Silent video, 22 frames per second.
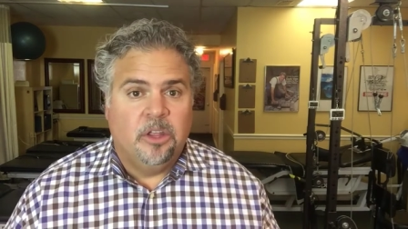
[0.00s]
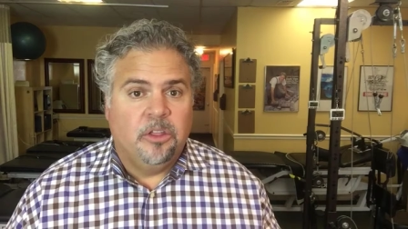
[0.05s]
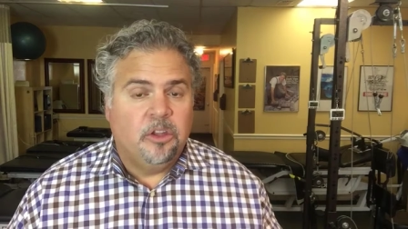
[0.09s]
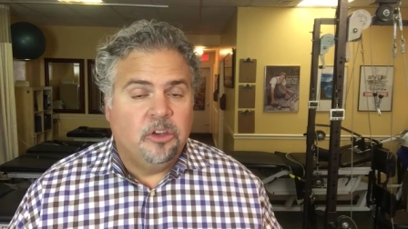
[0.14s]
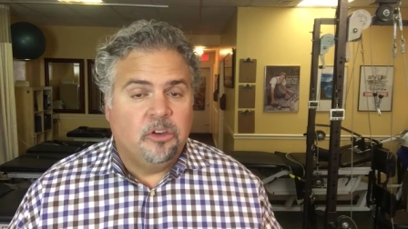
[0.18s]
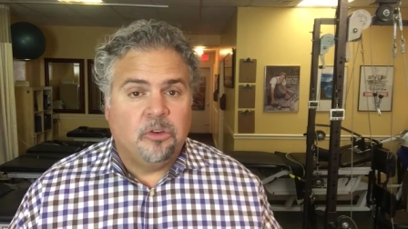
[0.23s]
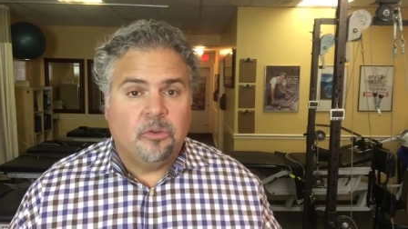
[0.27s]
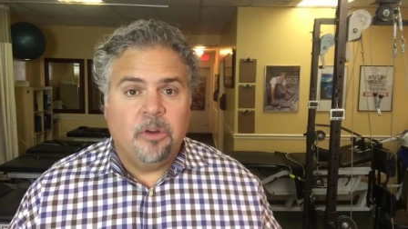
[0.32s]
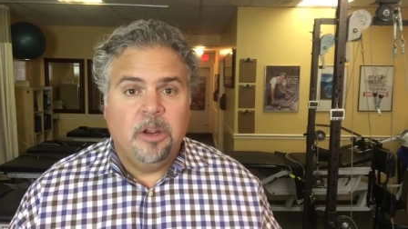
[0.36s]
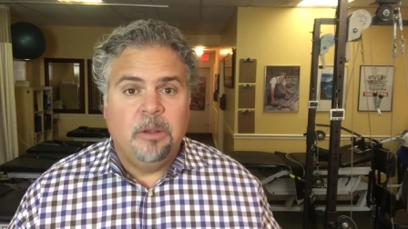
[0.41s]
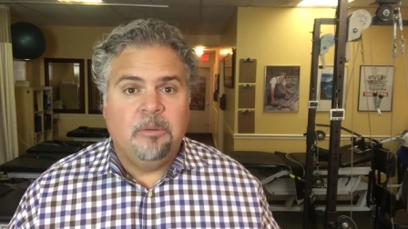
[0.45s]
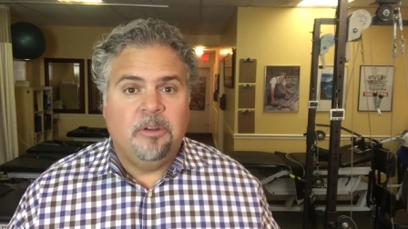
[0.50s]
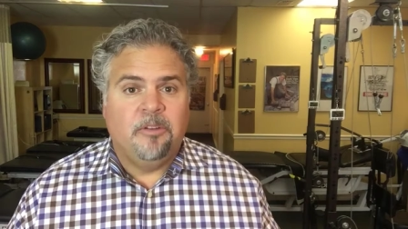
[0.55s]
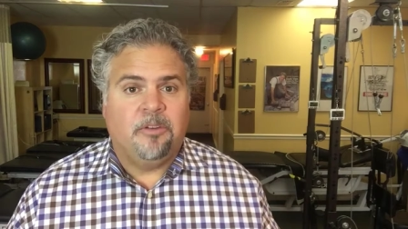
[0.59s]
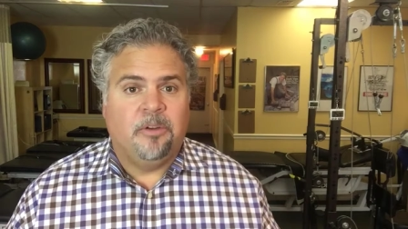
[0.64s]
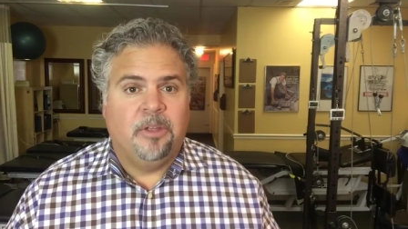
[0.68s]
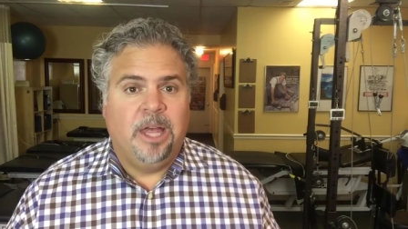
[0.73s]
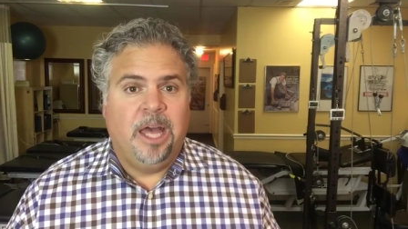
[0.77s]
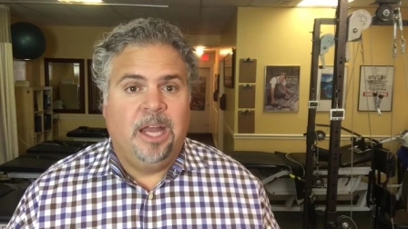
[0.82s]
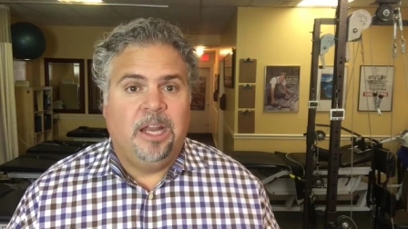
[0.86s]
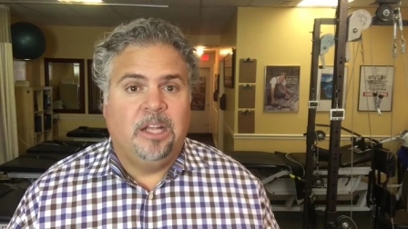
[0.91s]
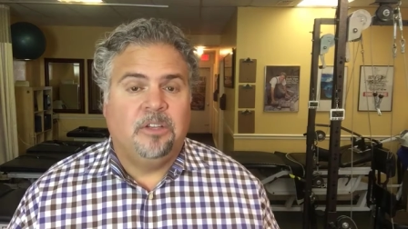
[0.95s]
the treatment
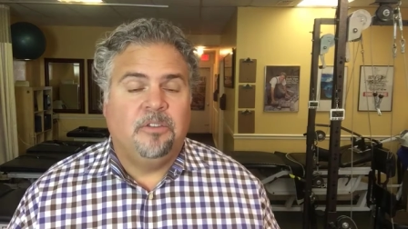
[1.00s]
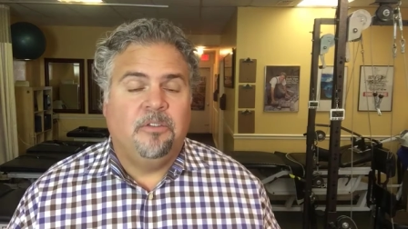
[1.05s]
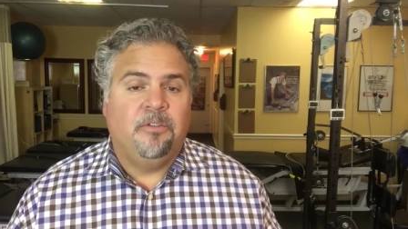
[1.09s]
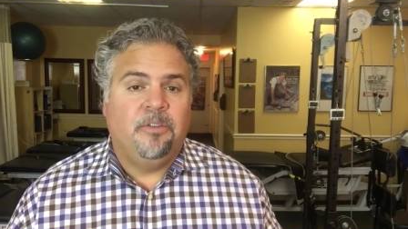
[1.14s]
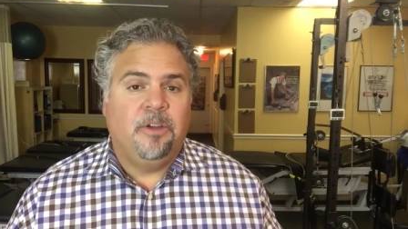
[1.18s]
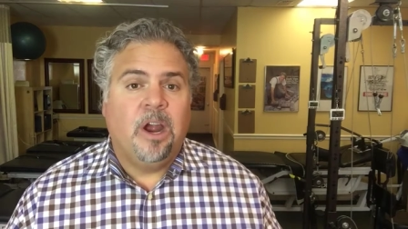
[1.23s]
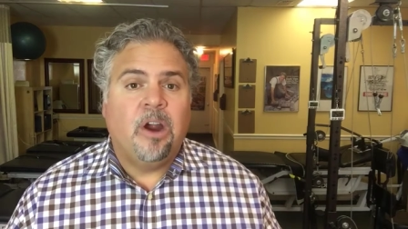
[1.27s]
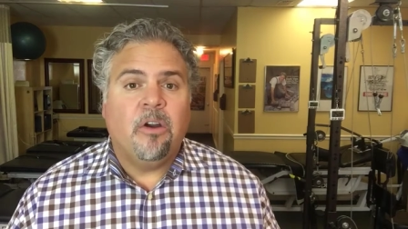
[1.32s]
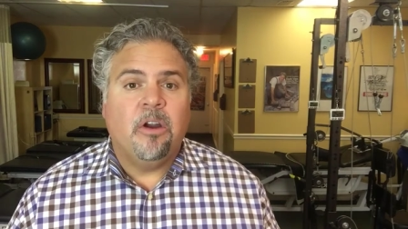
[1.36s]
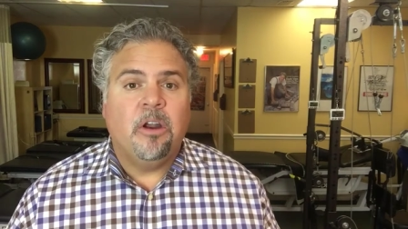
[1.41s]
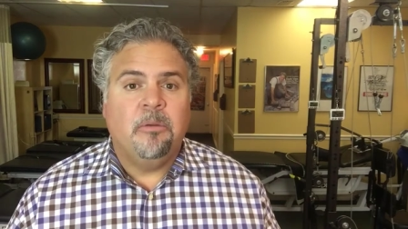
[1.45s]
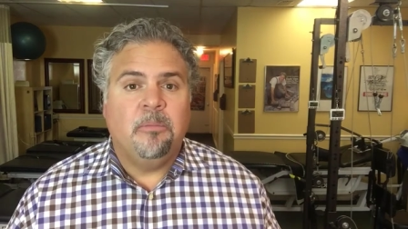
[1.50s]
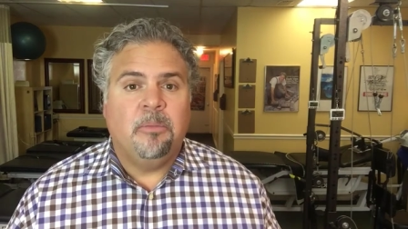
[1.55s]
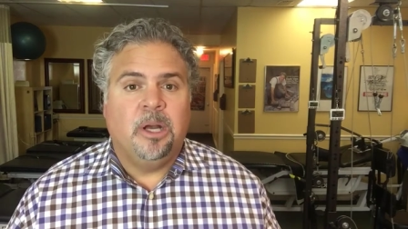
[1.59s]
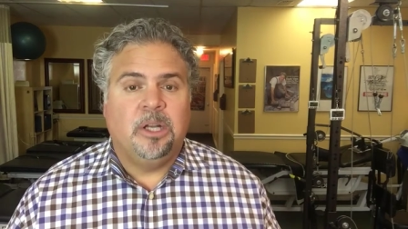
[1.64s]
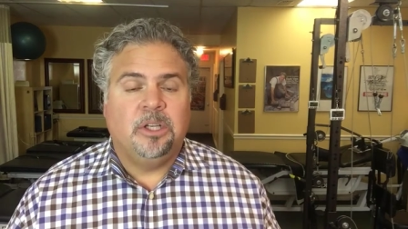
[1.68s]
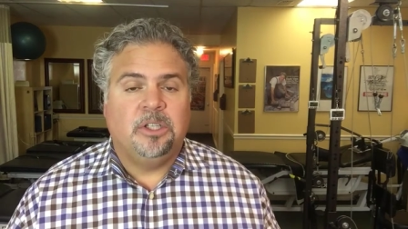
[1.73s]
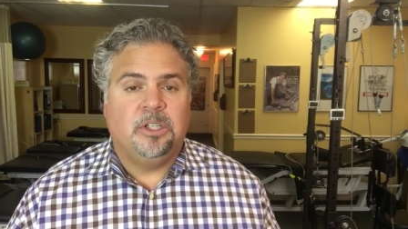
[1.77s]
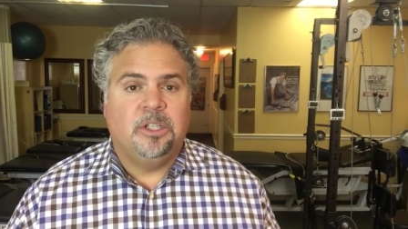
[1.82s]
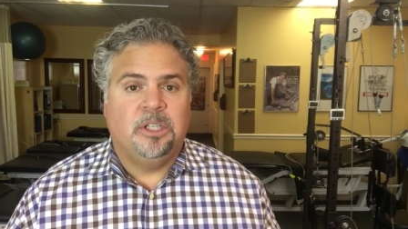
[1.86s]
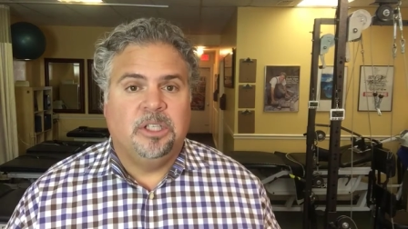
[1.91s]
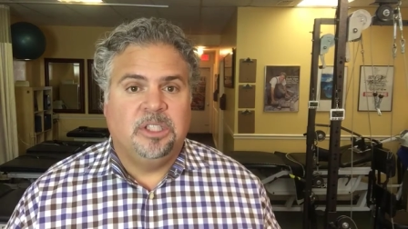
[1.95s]
for that is very
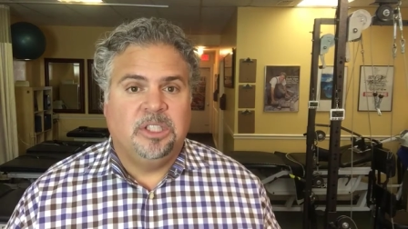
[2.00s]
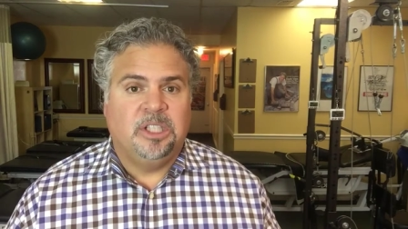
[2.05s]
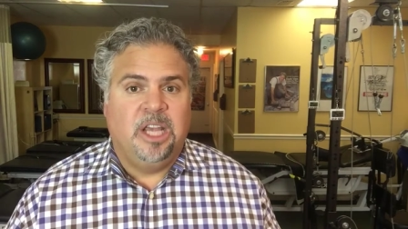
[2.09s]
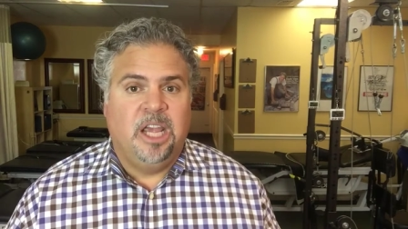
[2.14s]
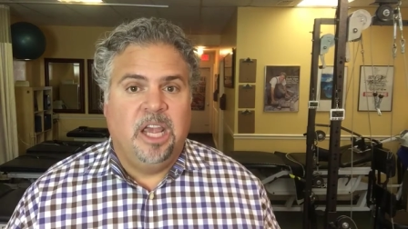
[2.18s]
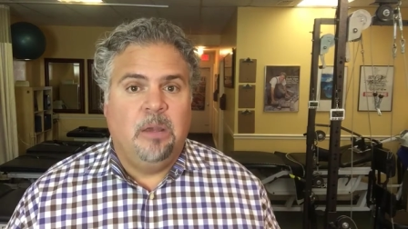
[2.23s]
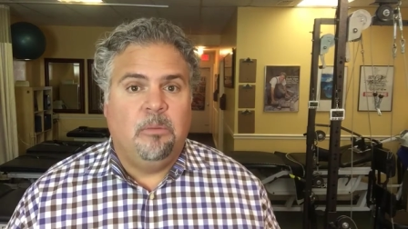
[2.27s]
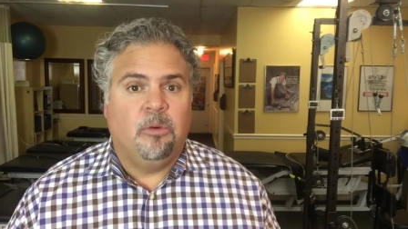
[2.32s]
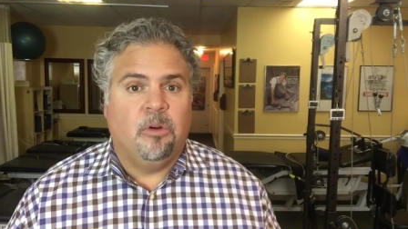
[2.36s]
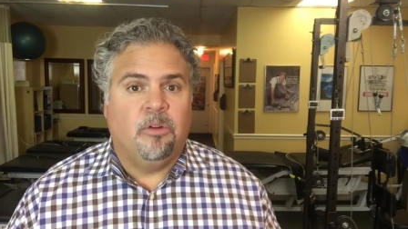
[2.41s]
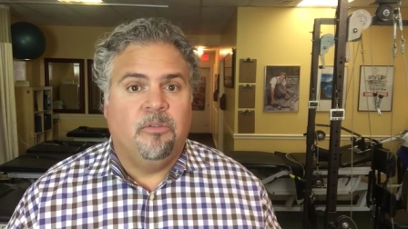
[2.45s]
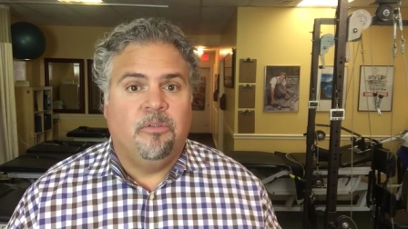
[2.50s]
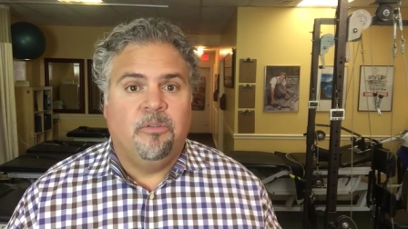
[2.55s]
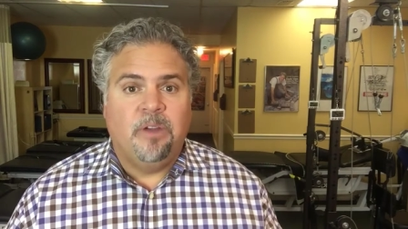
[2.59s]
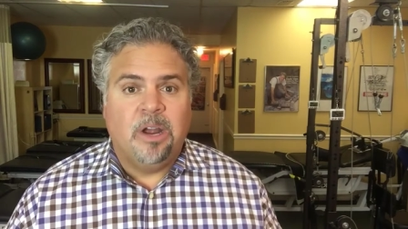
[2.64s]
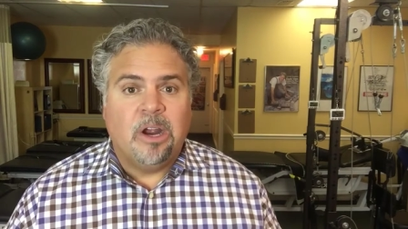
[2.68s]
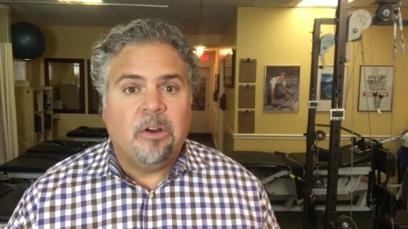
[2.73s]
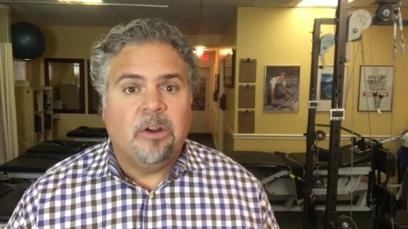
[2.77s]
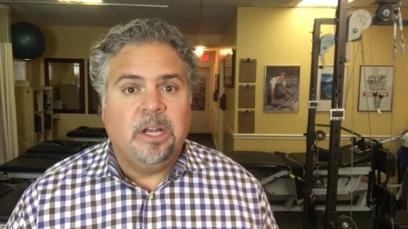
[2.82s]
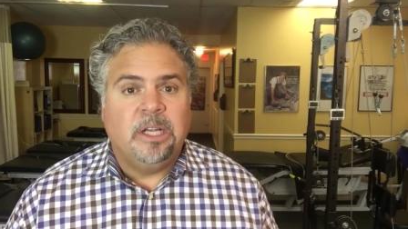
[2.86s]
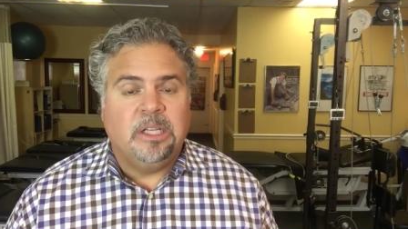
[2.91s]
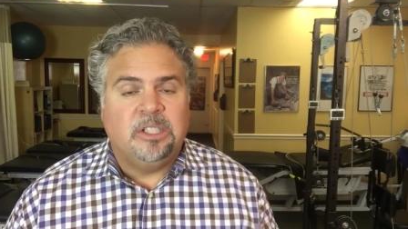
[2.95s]
much the same or
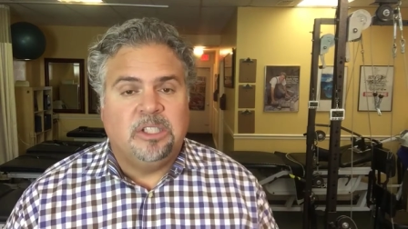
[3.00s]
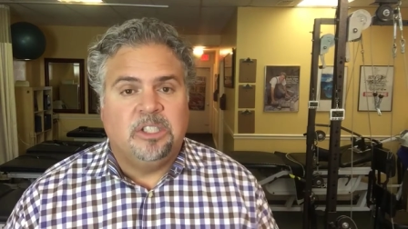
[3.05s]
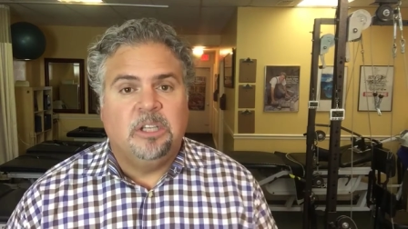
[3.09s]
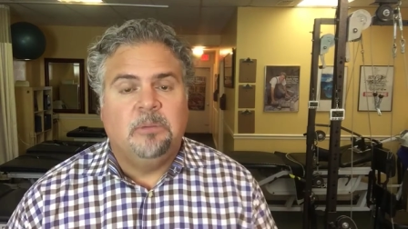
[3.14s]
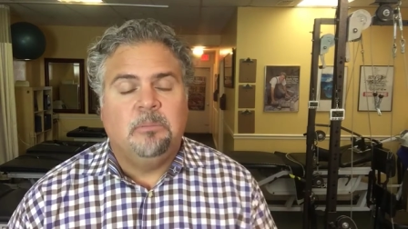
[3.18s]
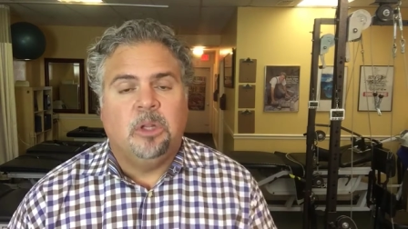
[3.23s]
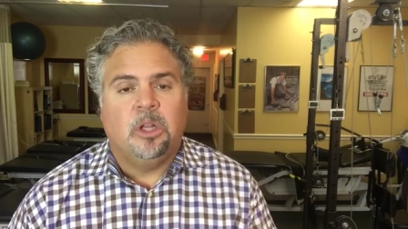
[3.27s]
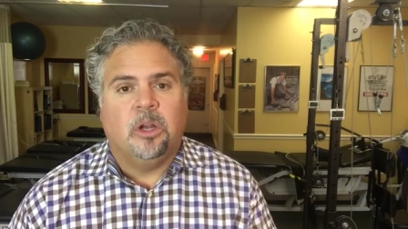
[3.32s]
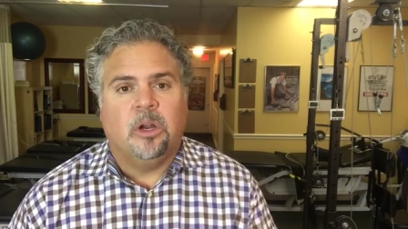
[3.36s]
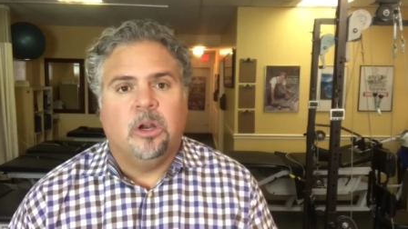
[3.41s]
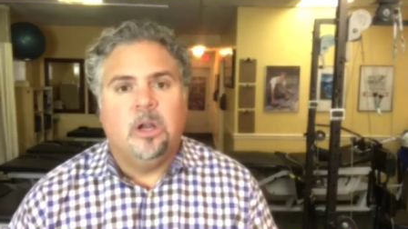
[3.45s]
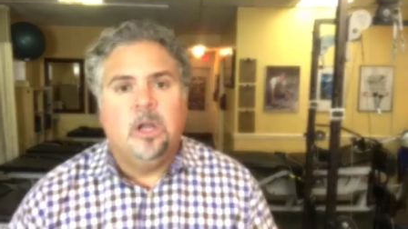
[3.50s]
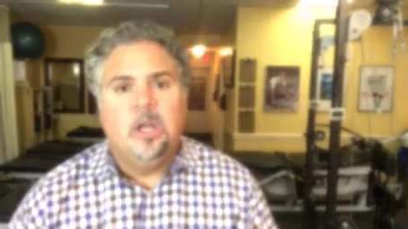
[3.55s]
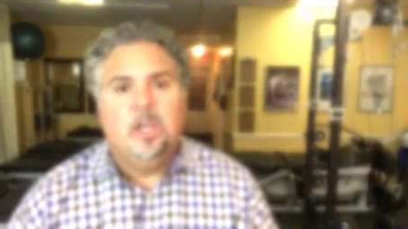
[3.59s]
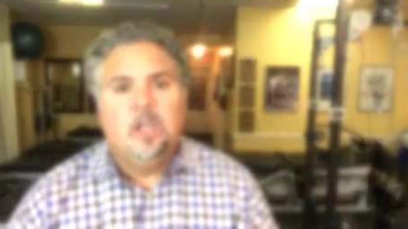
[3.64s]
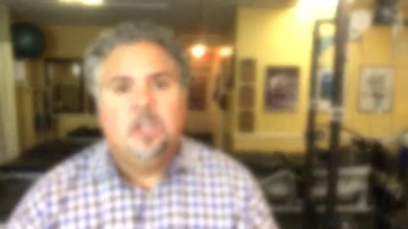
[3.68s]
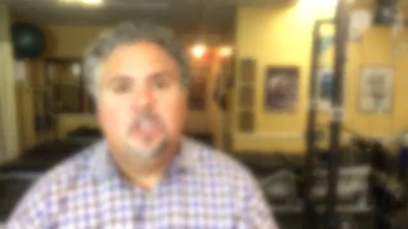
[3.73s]
very similar.